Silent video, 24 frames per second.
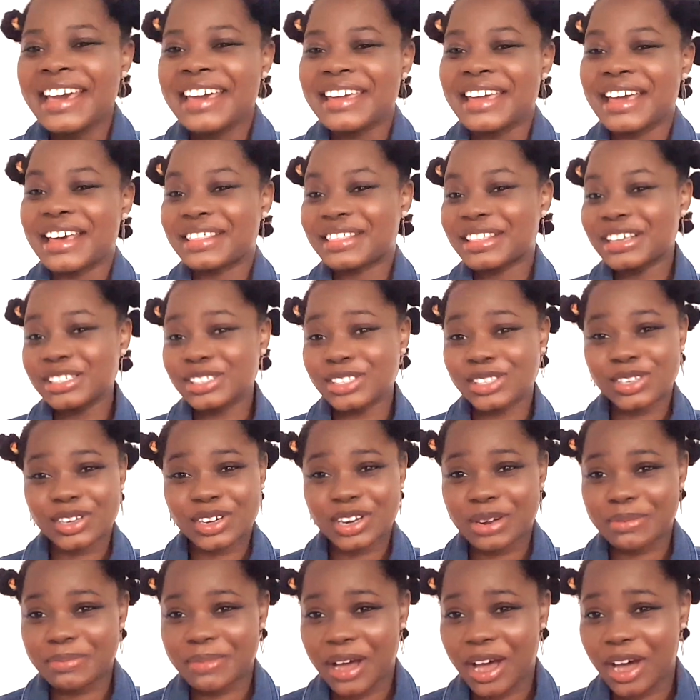Yeah, things to
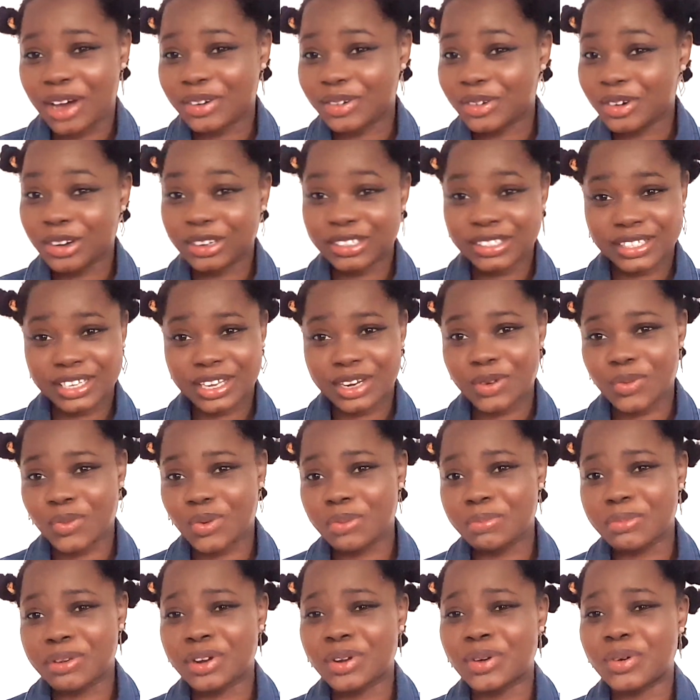talk about concerning
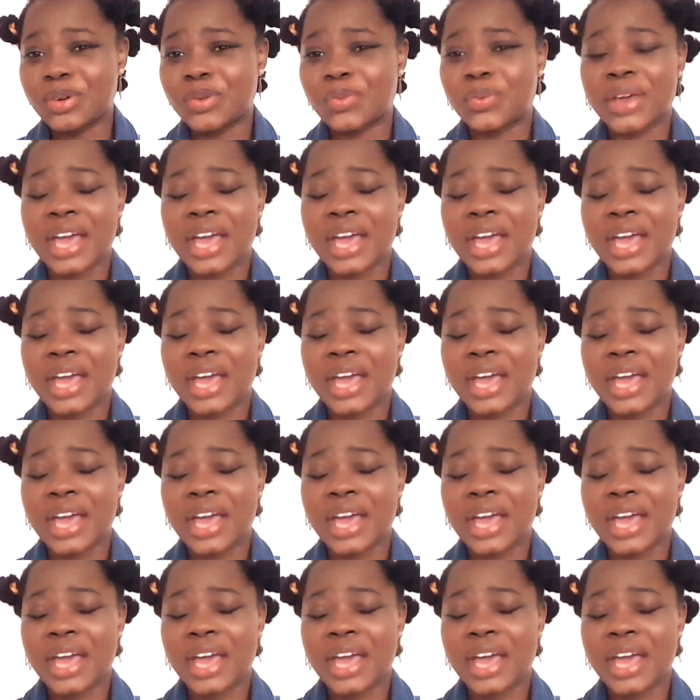womanhood.